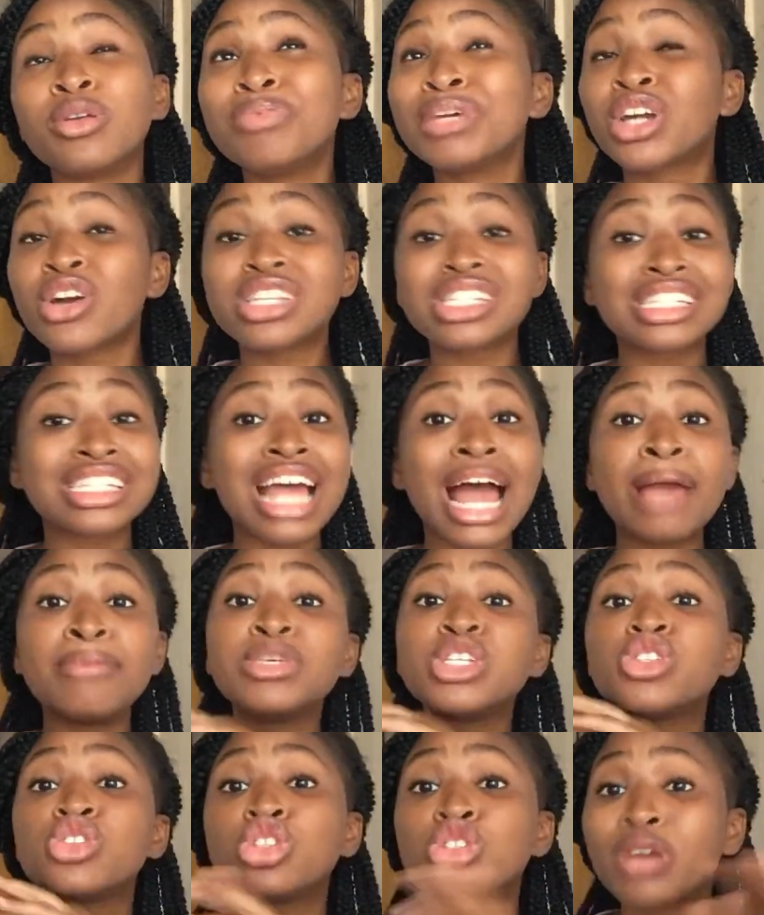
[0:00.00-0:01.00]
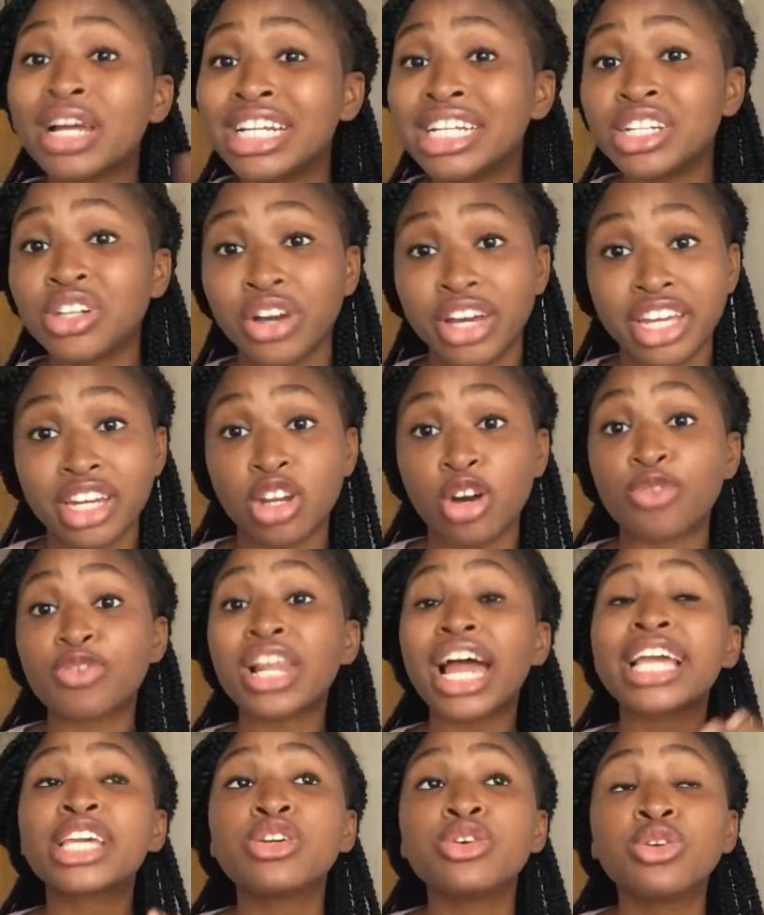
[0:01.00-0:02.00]
because time is usually not enough.
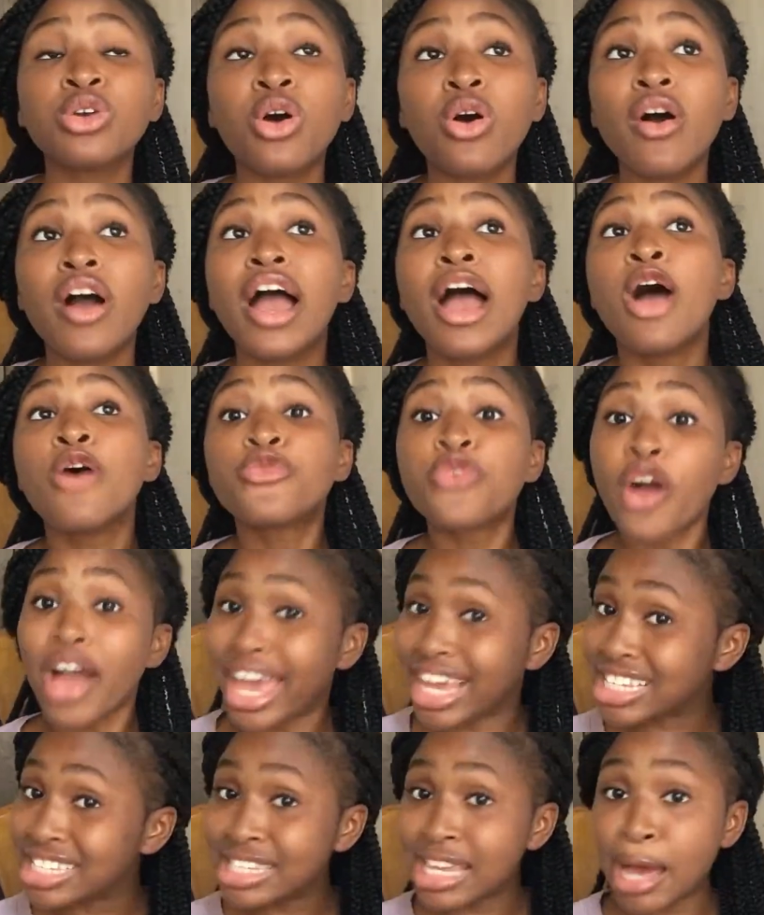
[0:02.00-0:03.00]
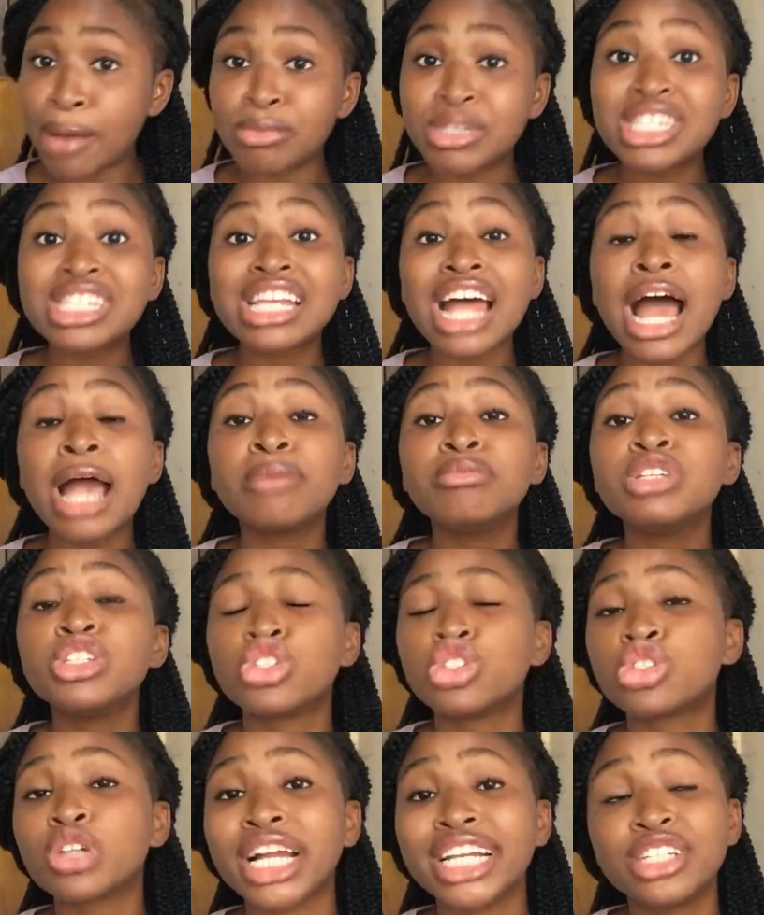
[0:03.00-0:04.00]
Like, you know, for exams, time is
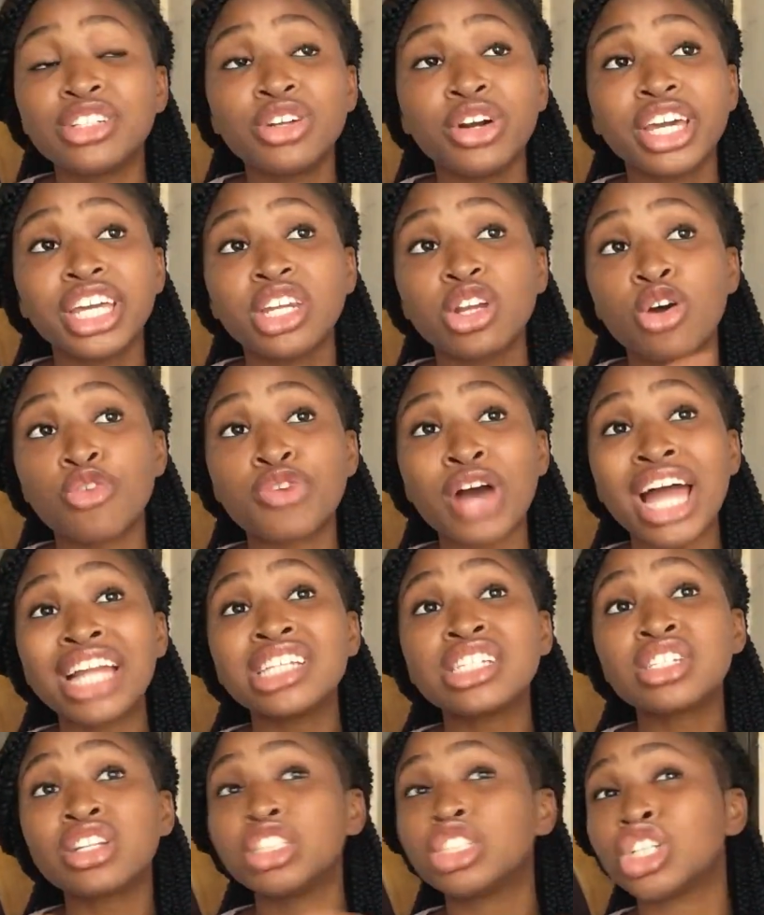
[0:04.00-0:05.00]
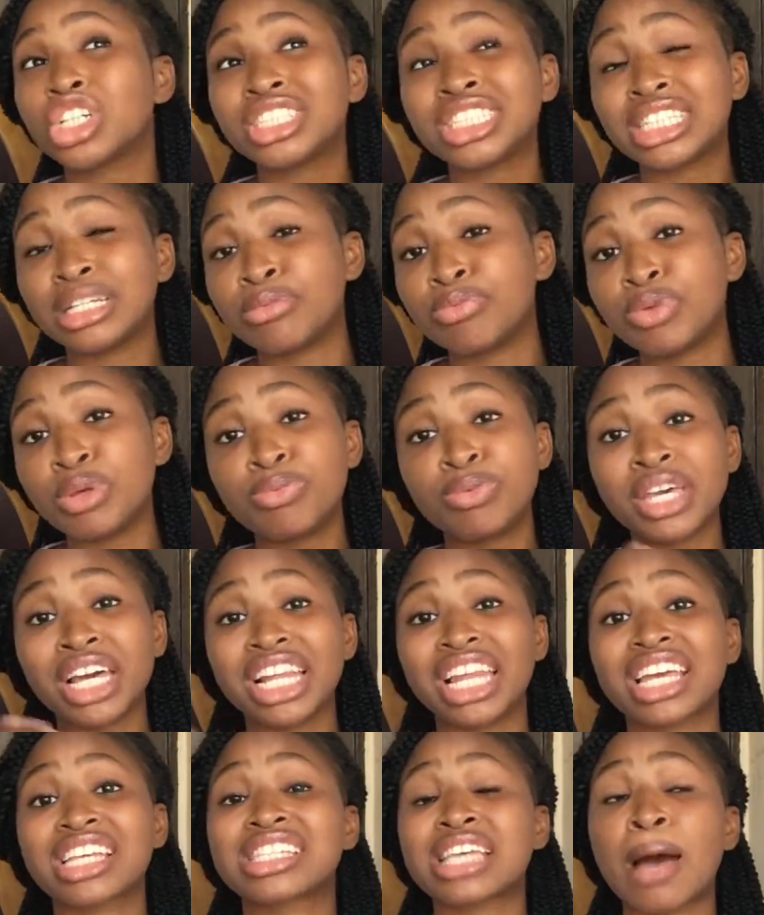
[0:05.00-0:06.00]
usually not enough, and it's not just in PPL
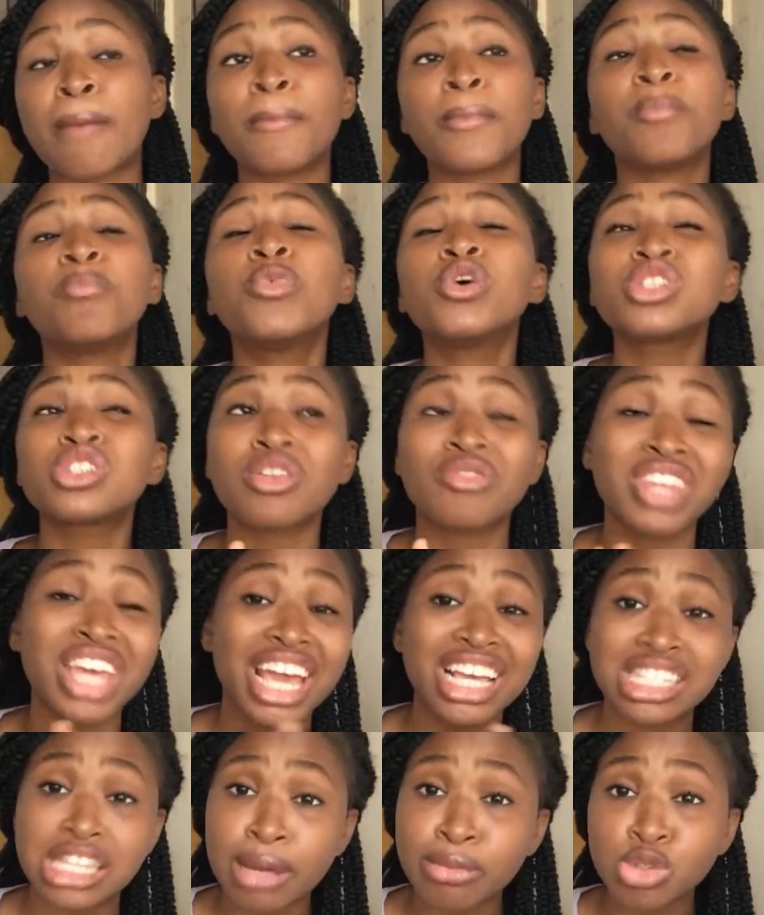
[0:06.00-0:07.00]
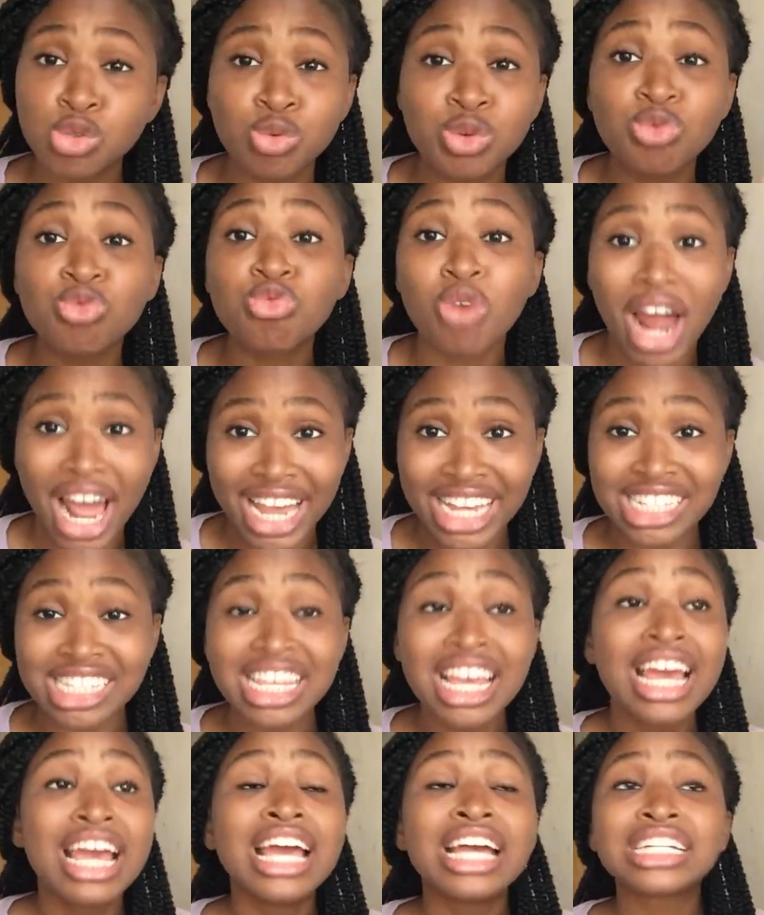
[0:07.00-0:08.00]
exam. Most of the exams we write,
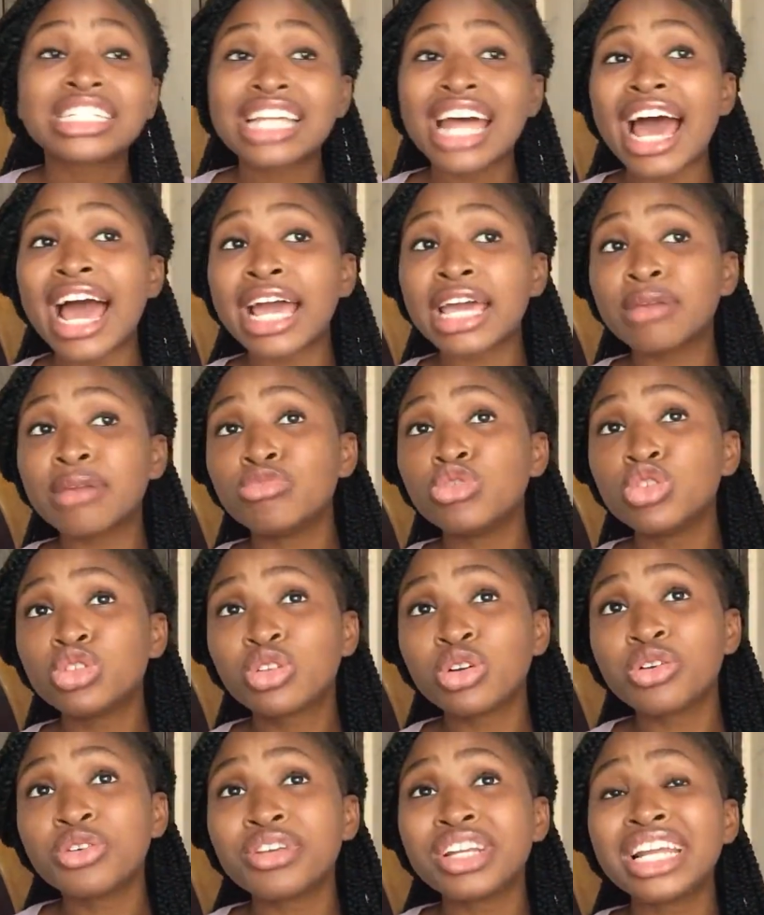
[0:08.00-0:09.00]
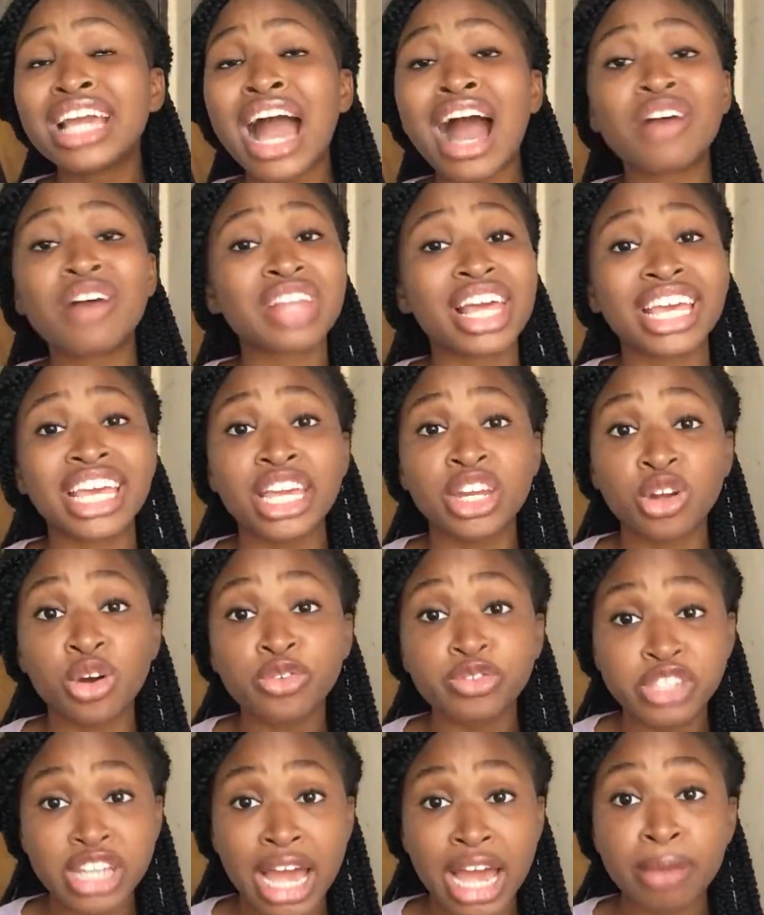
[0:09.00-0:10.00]
time, you don't really have like
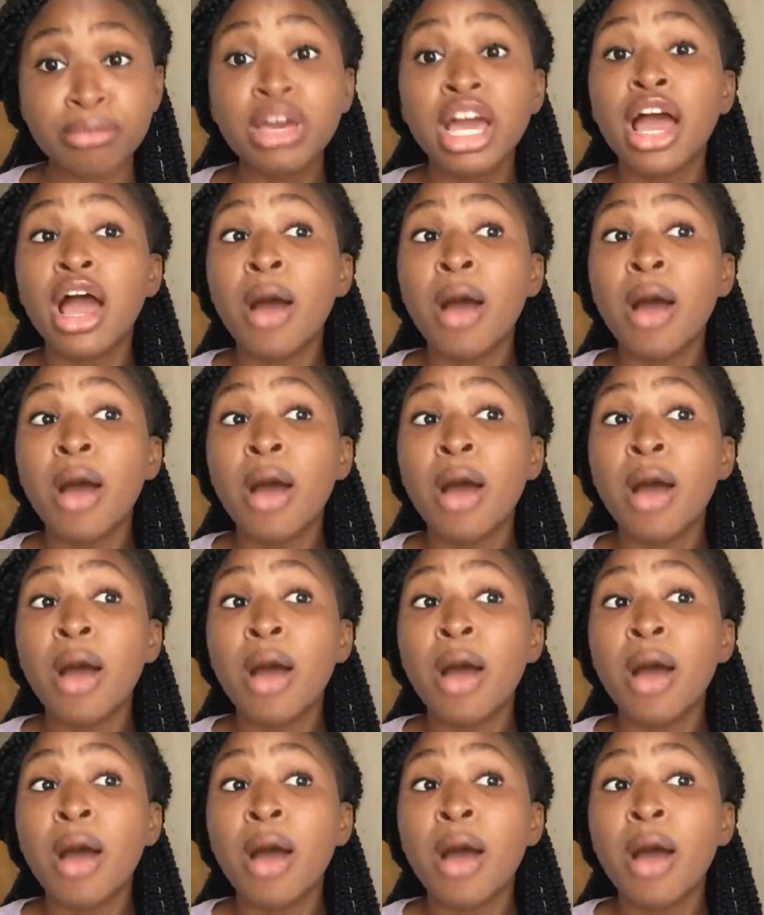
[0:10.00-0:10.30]
enough time.